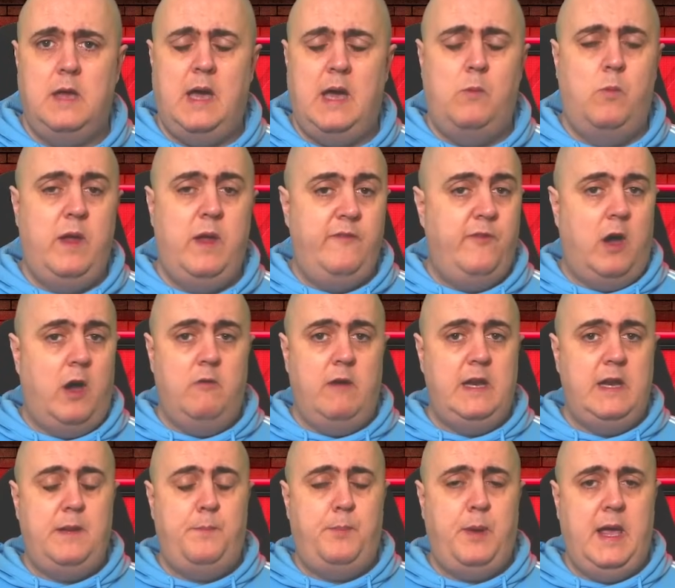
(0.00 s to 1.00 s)
And we've
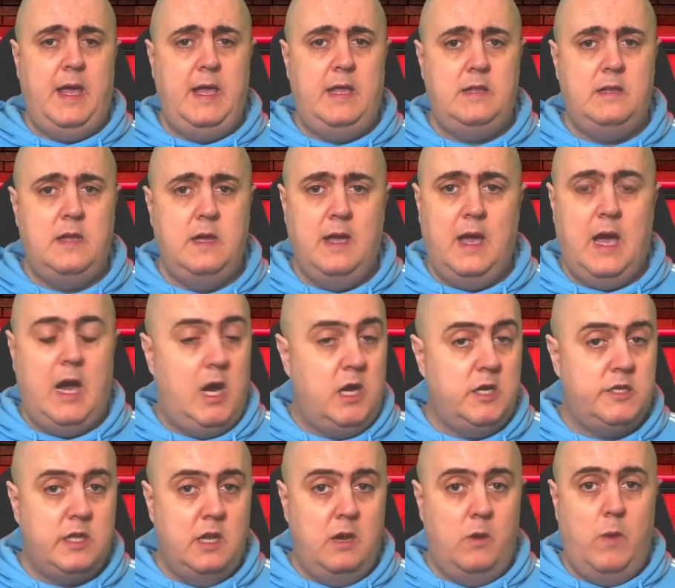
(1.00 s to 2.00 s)
already played
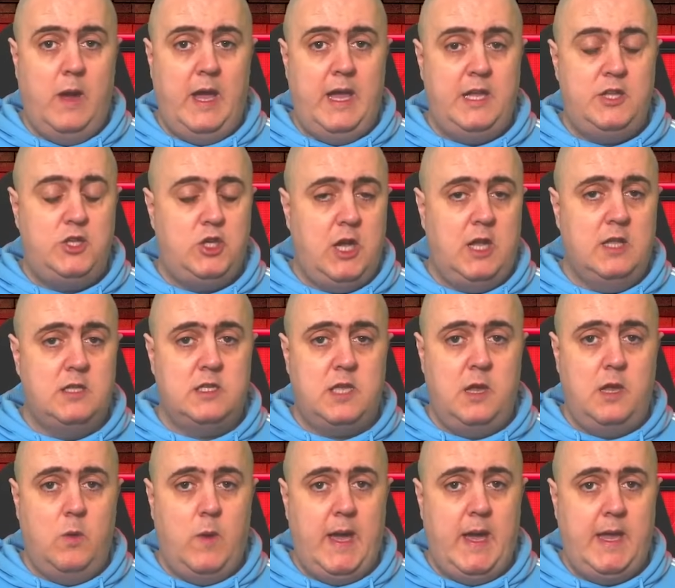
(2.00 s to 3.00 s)
Arsenal away,
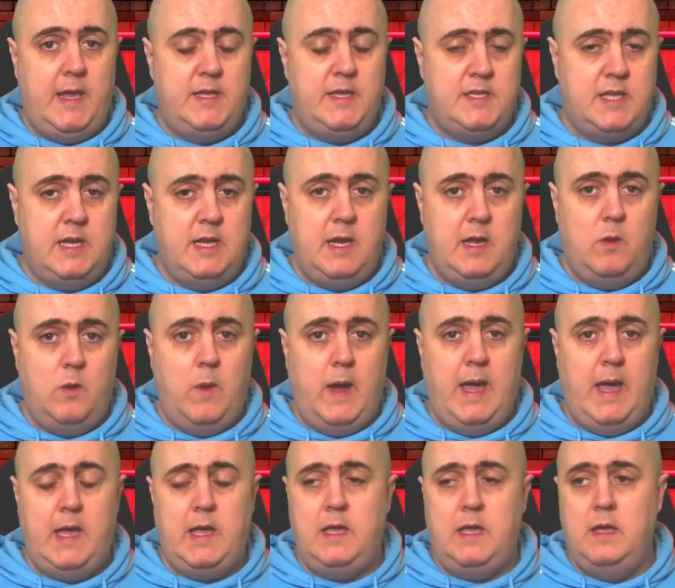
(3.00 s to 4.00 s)
Chelsea away, City
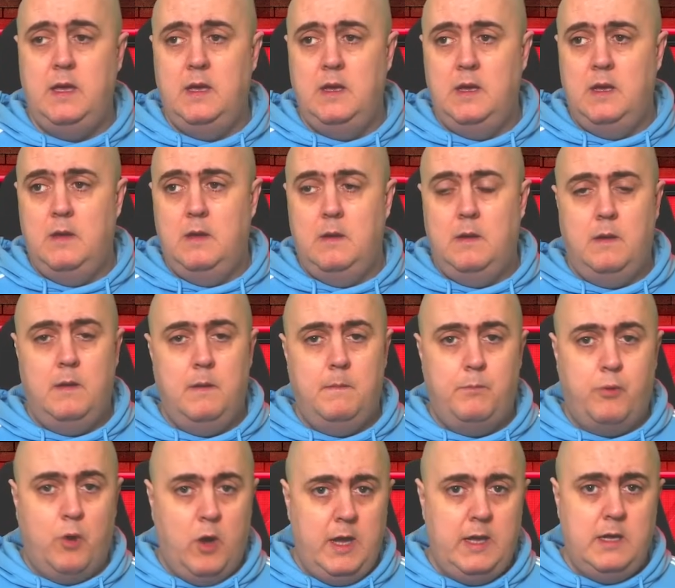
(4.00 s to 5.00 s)
away,
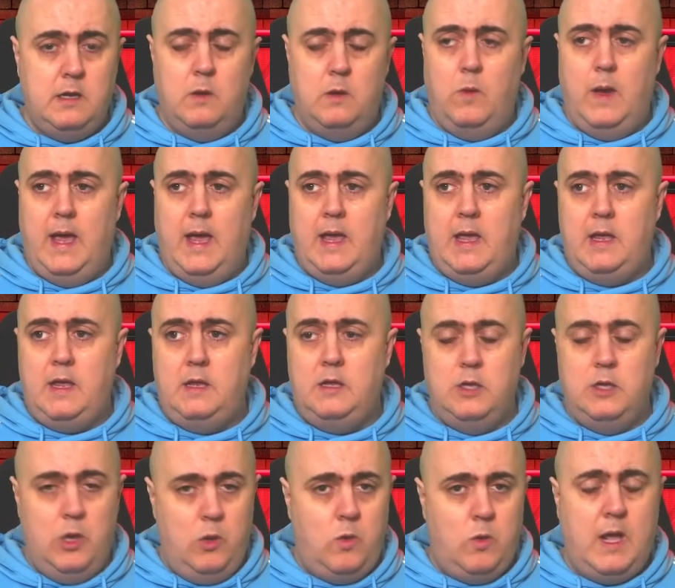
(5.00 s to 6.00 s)
Brighton
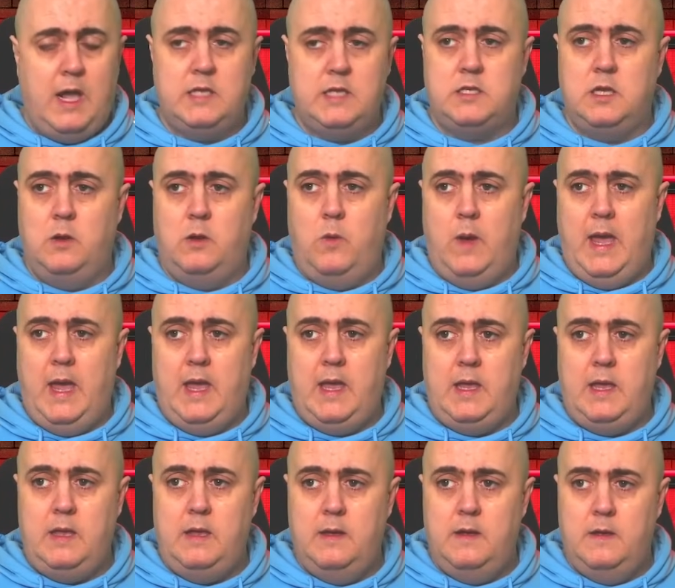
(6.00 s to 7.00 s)
away, Newcastle
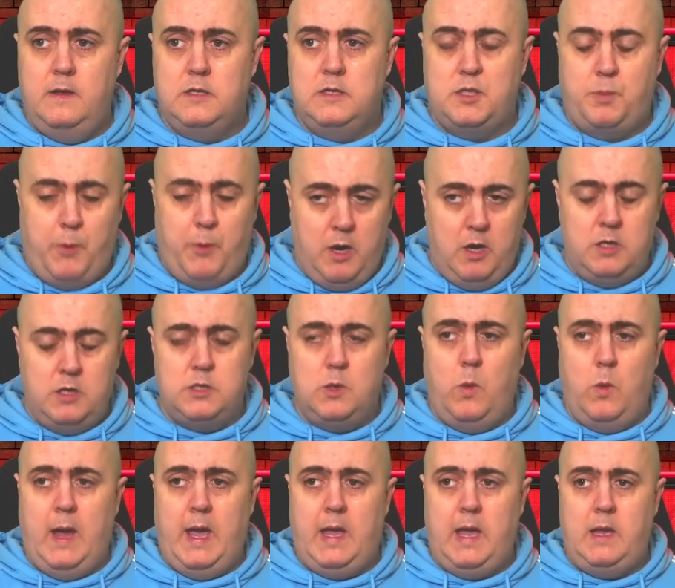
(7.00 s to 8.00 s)
away, Spurs
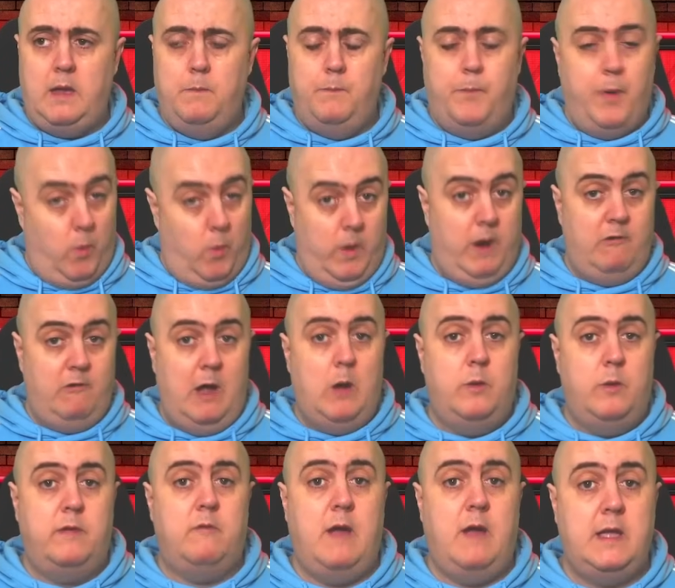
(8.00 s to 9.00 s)
away, but we're
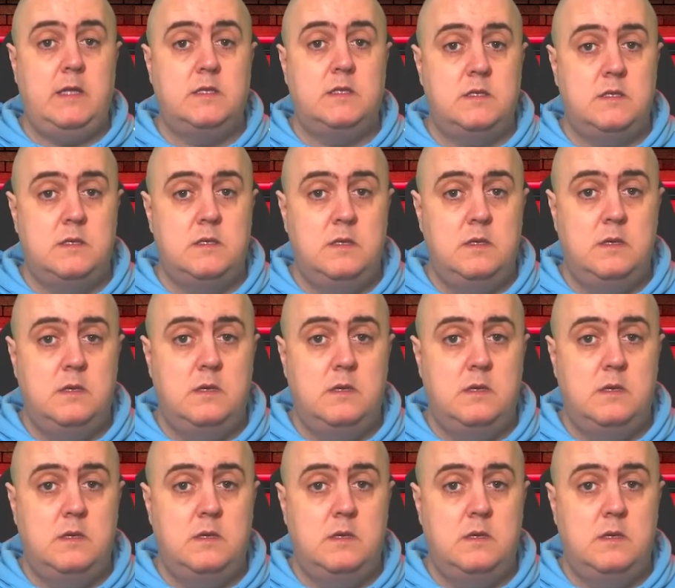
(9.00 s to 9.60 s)
out of the race.